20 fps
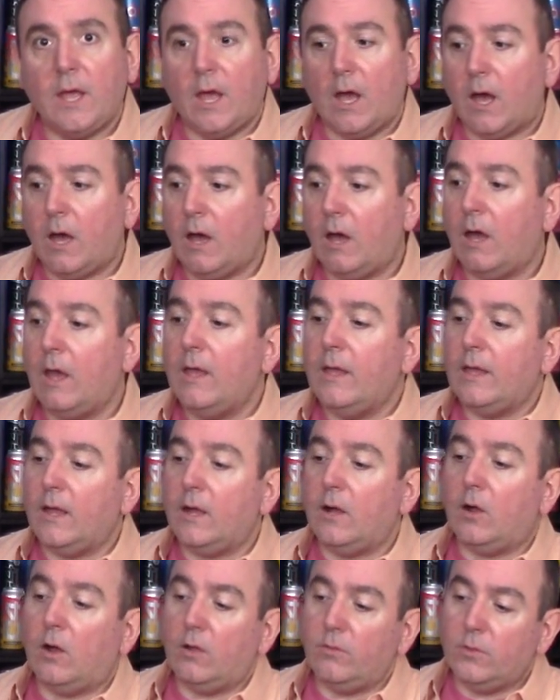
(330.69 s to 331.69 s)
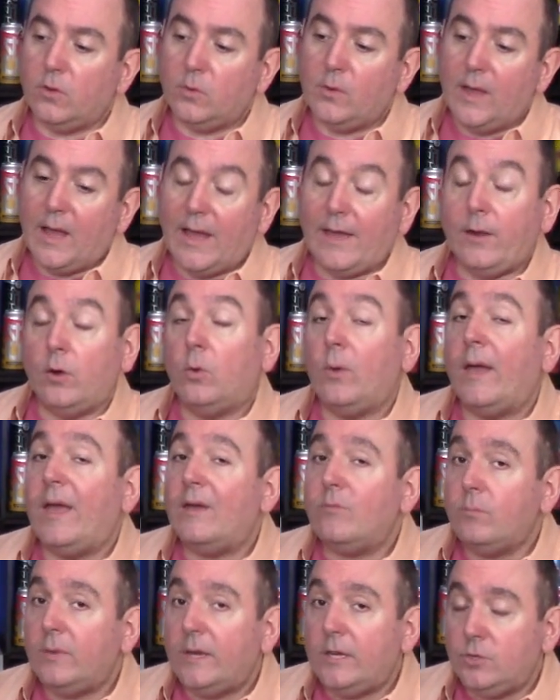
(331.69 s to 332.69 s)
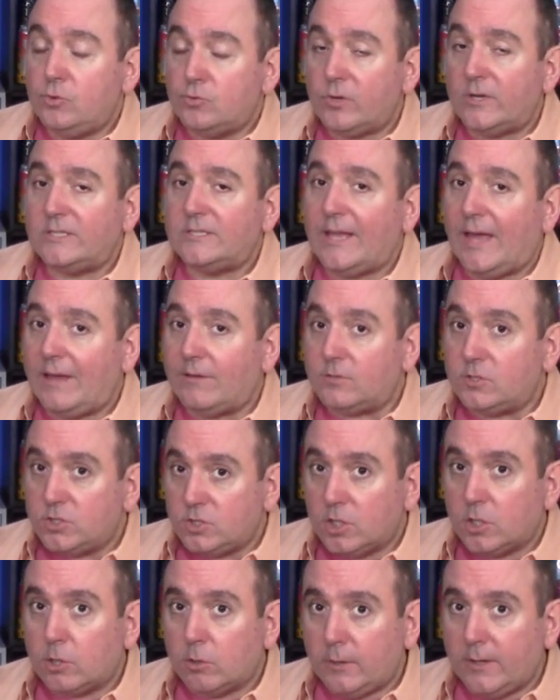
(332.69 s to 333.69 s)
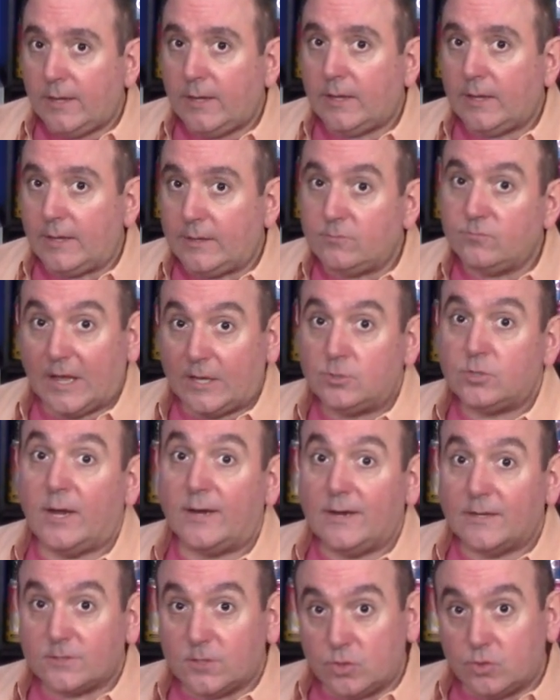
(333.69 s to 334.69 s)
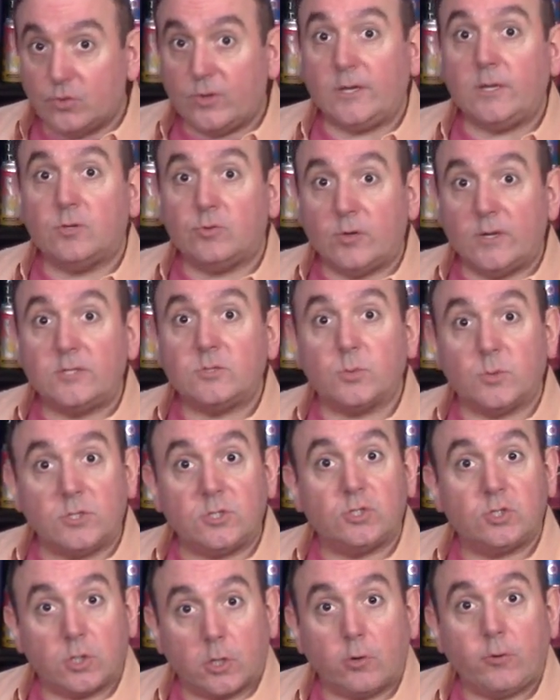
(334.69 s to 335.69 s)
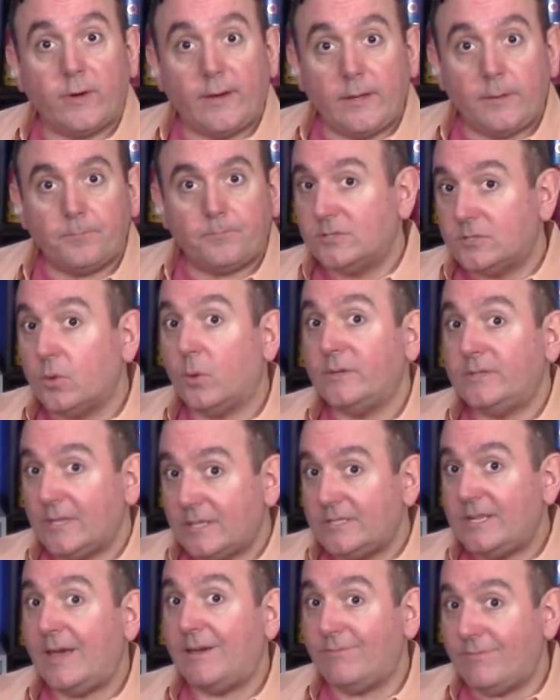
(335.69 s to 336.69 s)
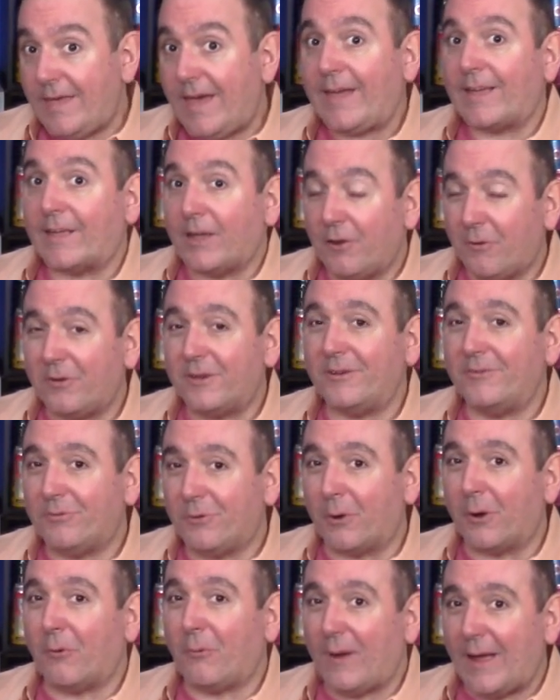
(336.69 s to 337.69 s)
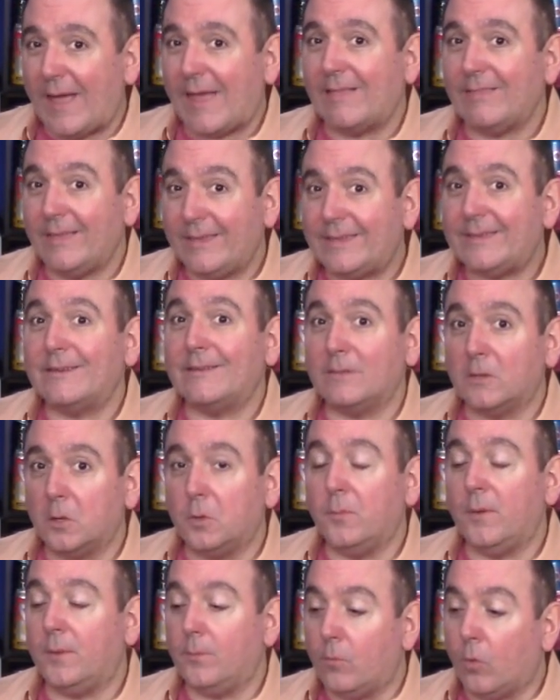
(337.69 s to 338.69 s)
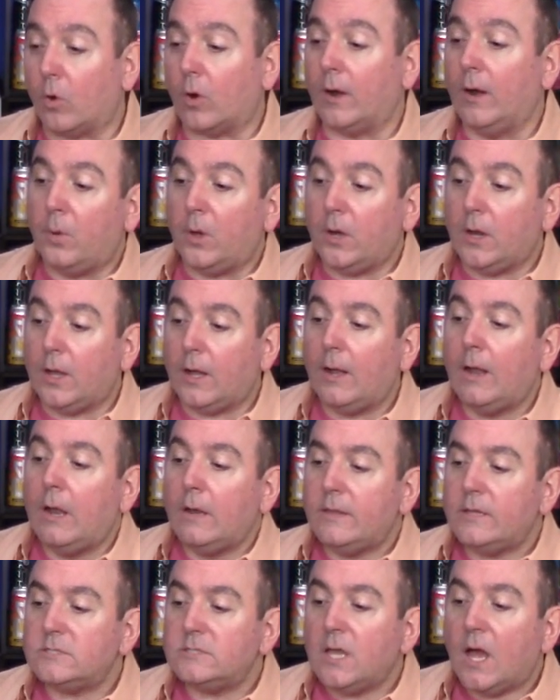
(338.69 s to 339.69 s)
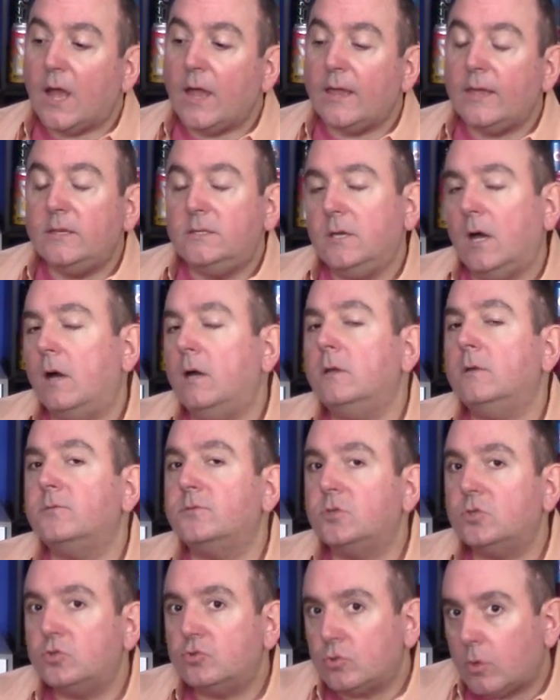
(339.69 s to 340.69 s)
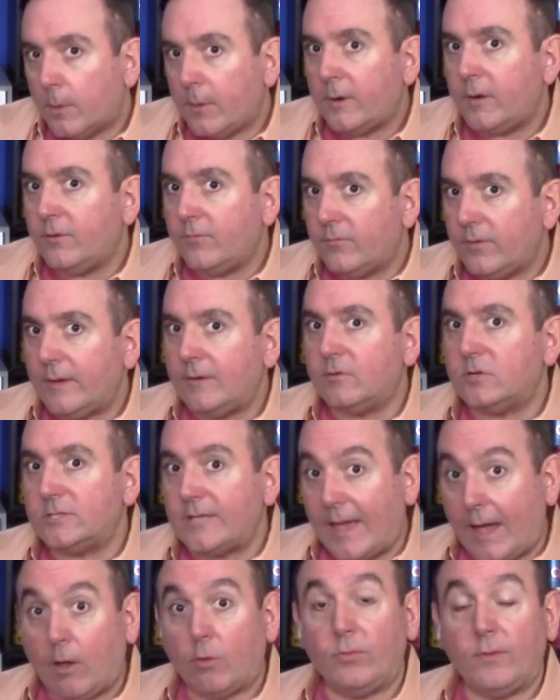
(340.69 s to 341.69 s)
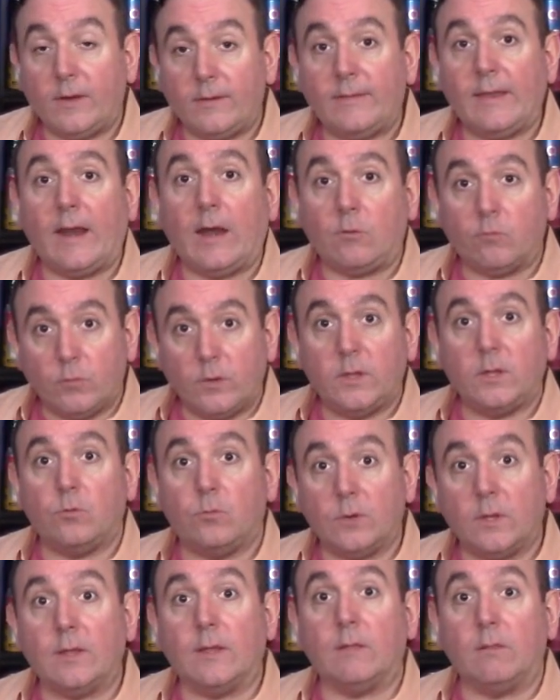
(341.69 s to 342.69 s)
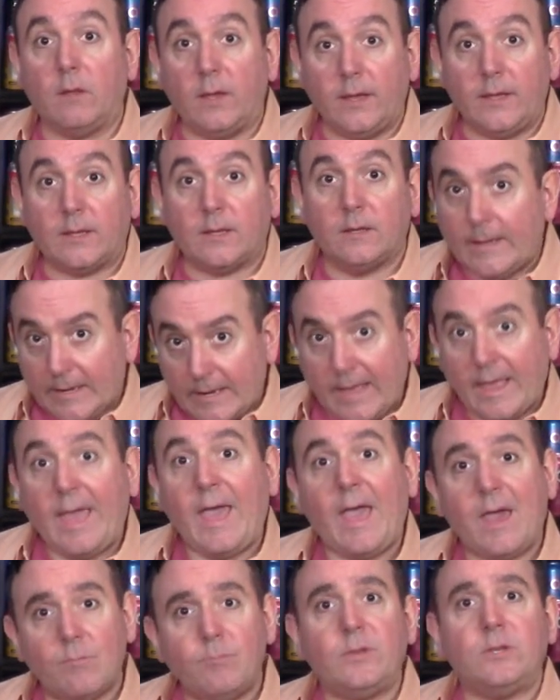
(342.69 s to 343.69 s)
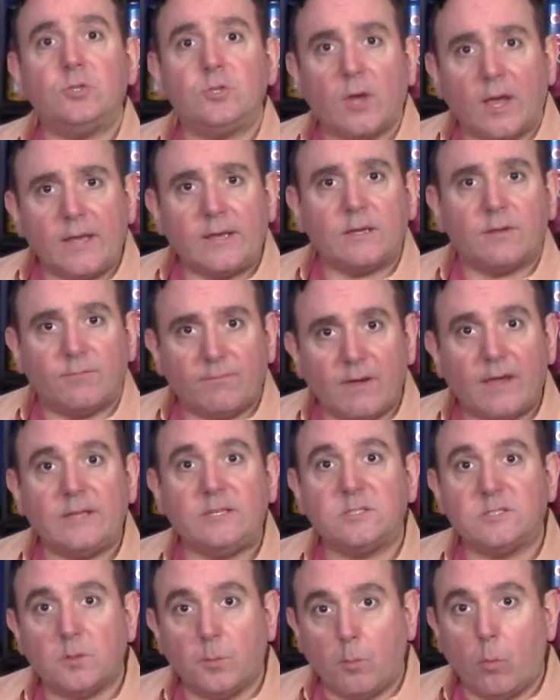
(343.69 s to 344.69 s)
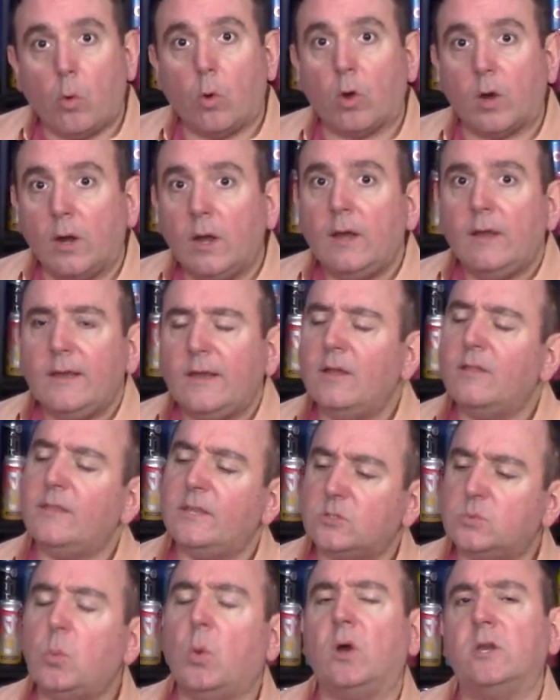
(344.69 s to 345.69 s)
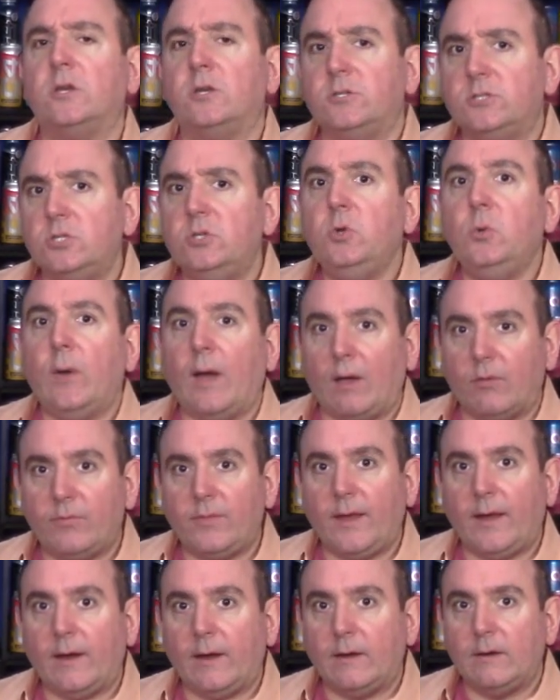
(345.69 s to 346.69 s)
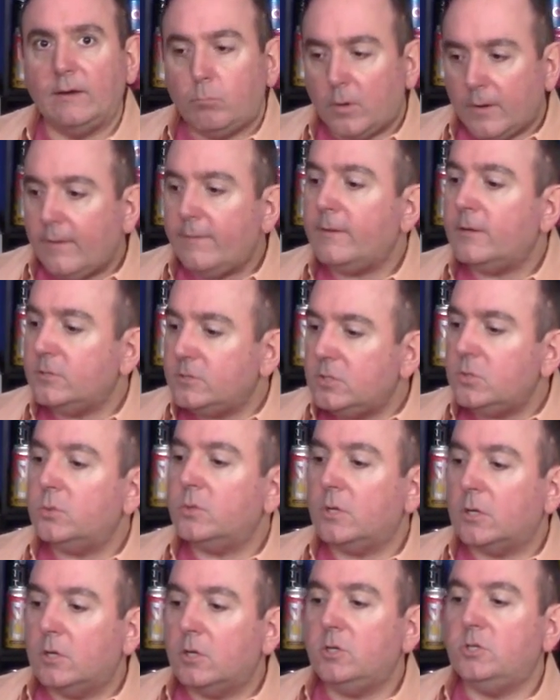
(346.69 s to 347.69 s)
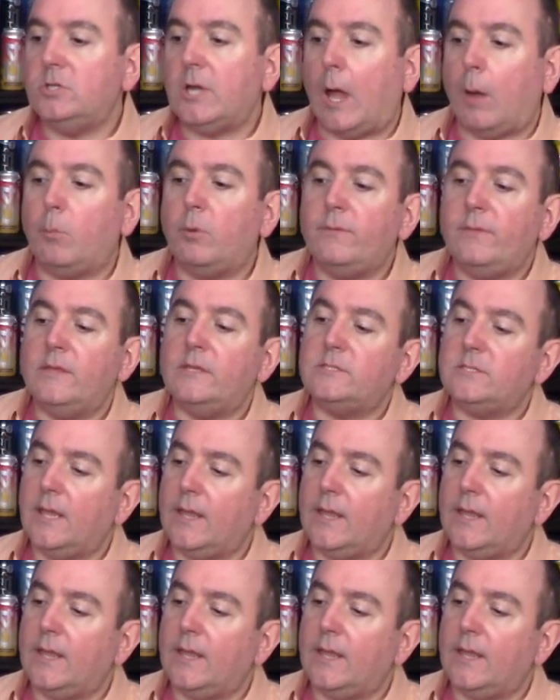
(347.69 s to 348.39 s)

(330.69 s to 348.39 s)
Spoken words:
Although I don't have many drinks that have sugar in it. I try not to drink drinks with sugar in it. So it does have that going for it, why I like it a little bit more. But there's not a ton of strawberry flavors out there that I really, really like. And I have been trying to find some more. You know, there's one or two out there, but they're doing a good job with this.